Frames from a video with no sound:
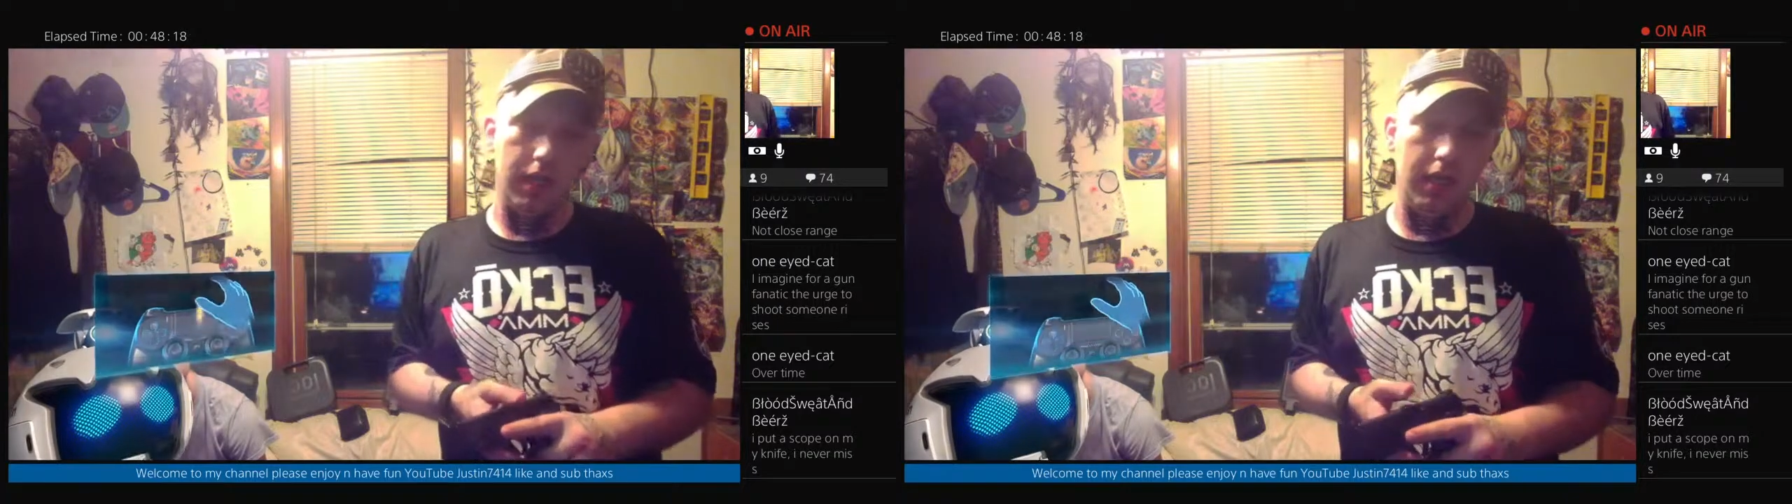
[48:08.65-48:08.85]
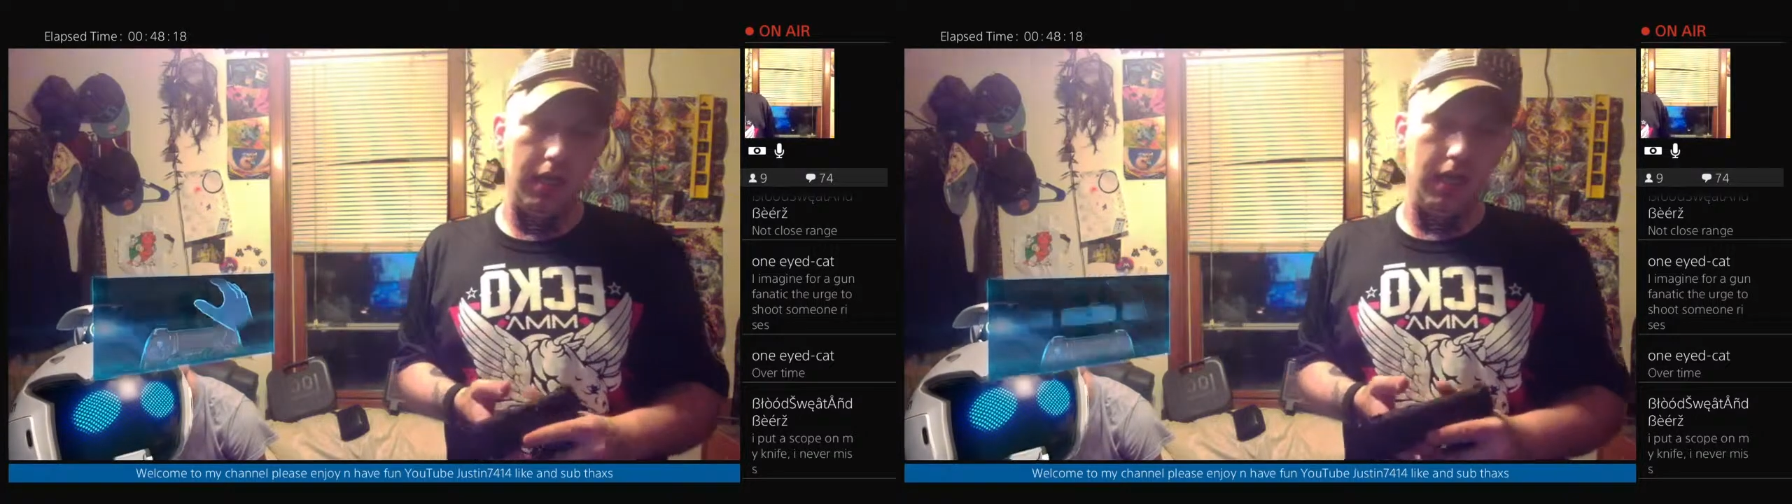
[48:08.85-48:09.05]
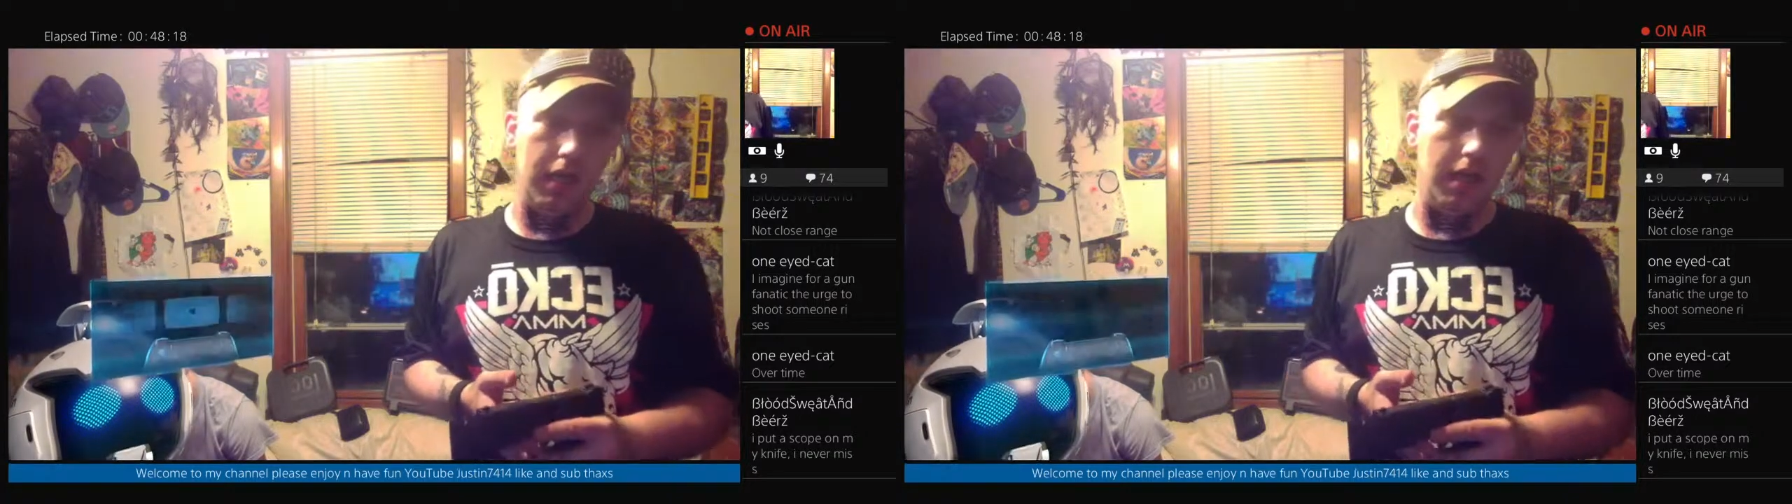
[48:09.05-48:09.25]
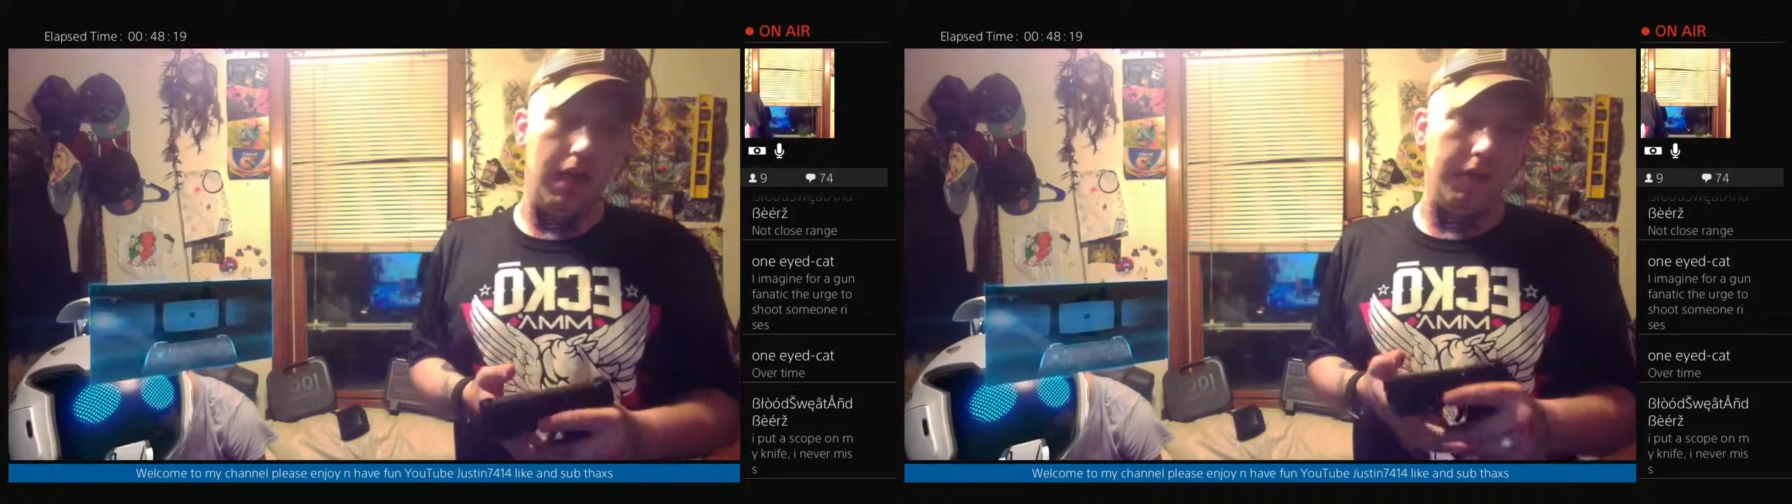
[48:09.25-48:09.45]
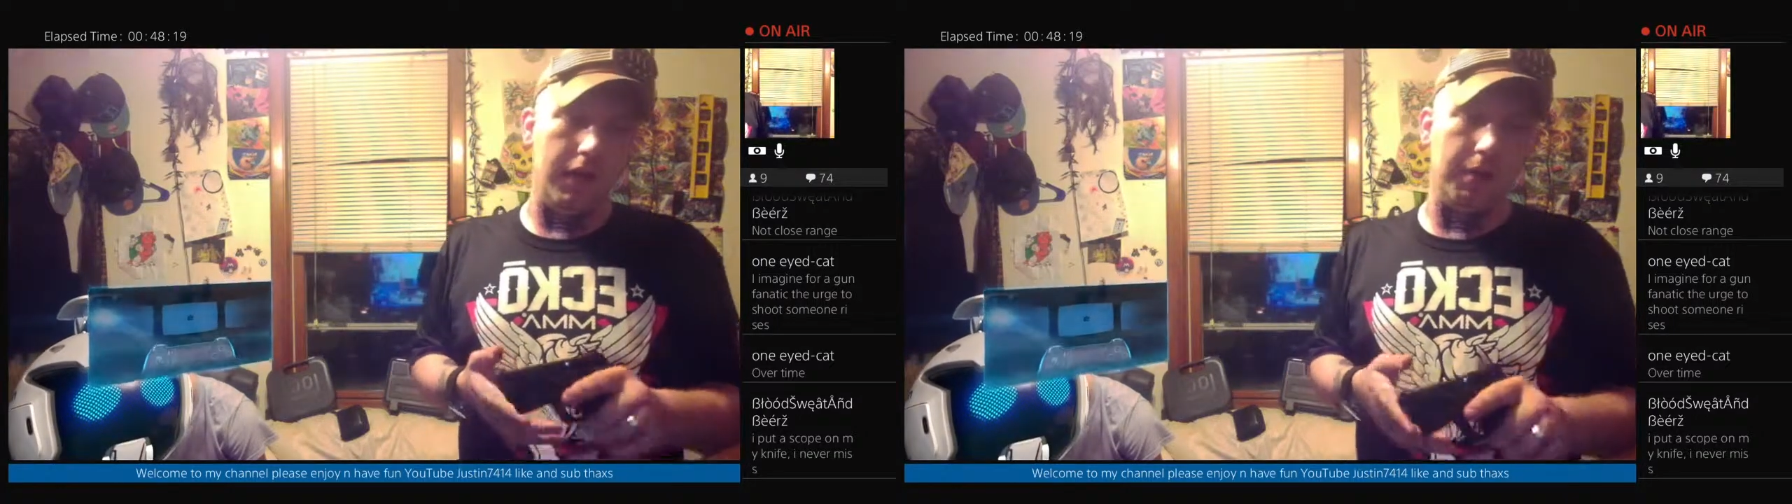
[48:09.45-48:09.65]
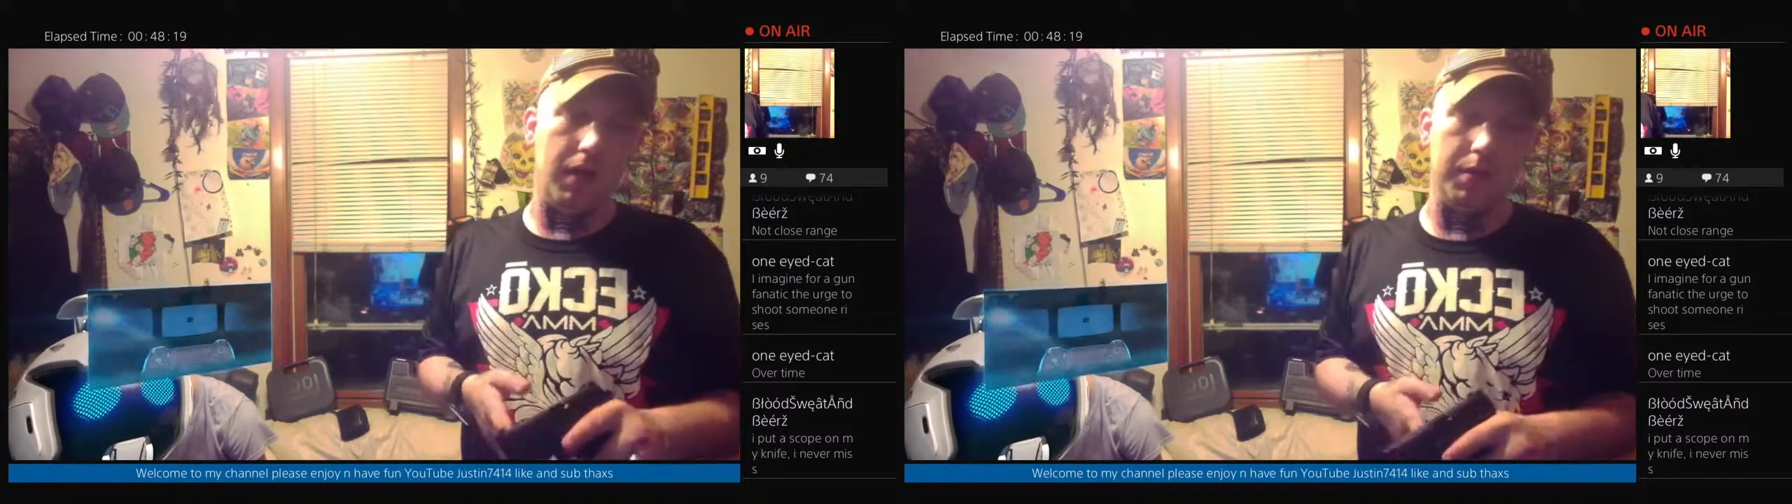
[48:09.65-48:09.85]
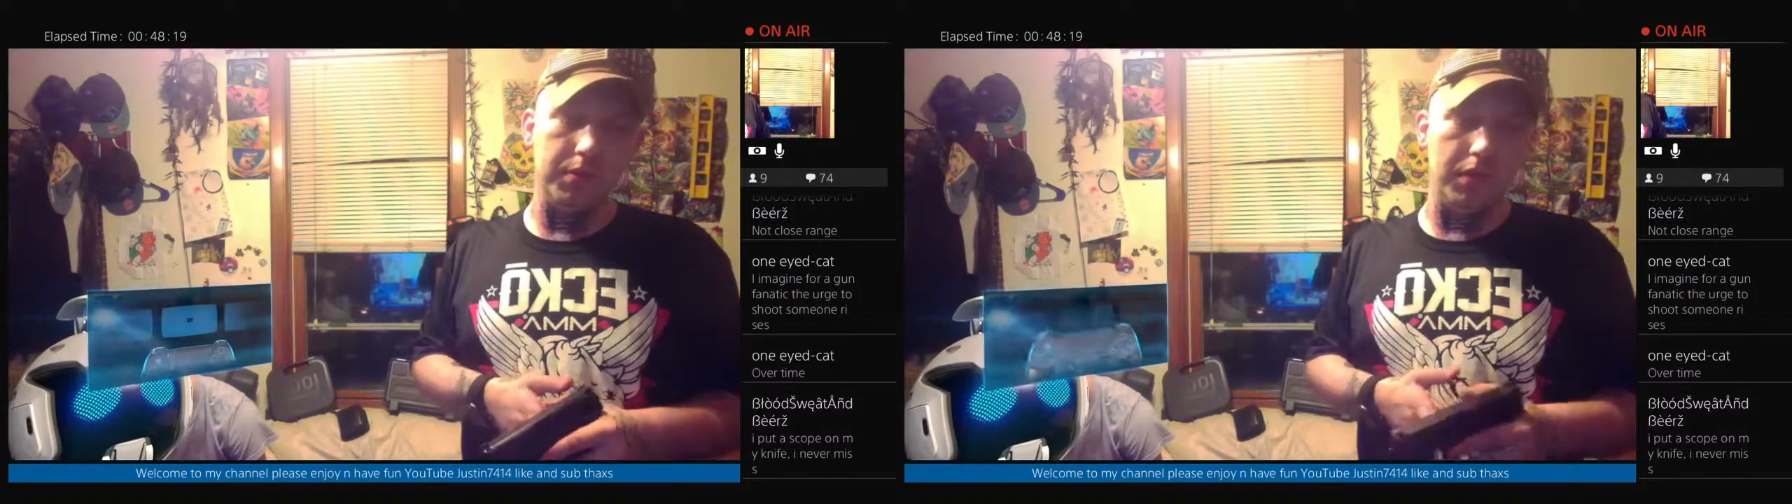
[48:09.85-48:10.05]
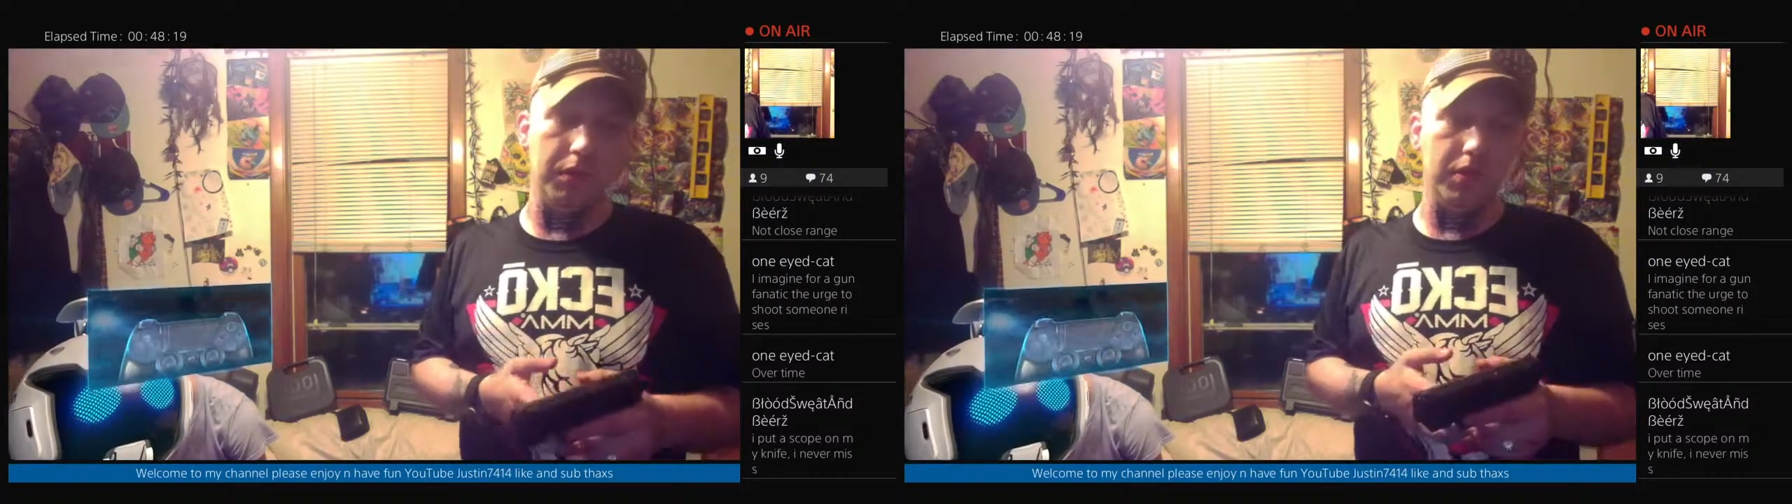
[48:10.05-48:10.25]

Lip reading: I didn't have any problems with it